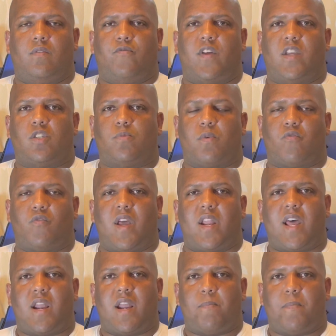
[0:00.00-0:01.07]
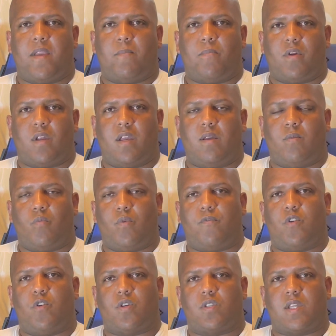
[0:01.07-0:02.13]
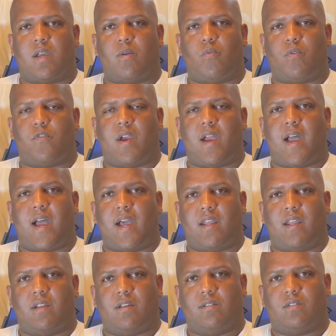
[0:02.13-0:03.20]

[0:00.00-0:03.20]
Facebook ran out of people to hit with your ad.